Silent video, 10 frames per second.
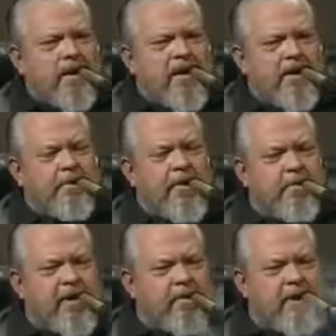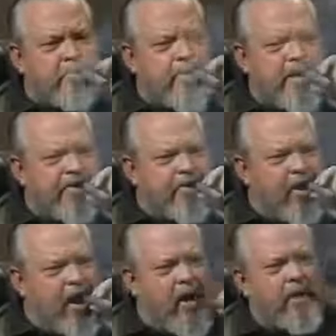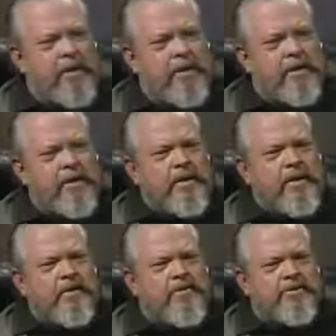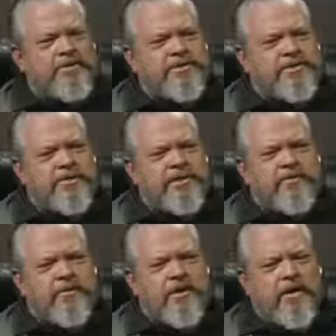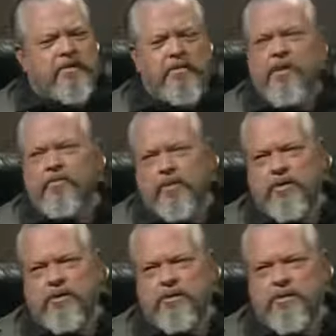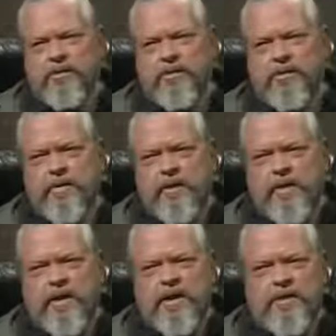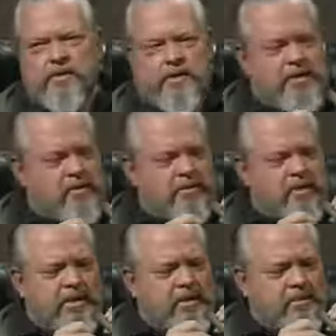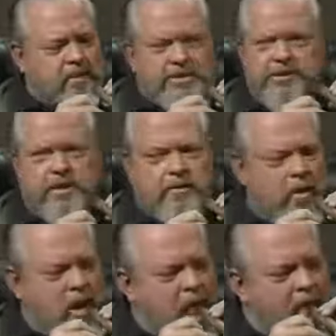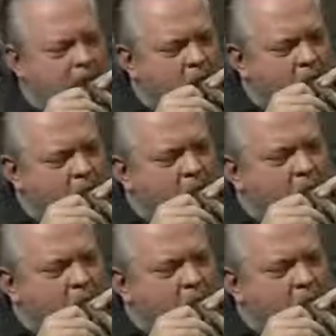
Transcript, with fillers: Yes, but I'm less, uh, uh, I'm interested in what I remember. You don't? I don't, I don't like it much anymore. Why is that?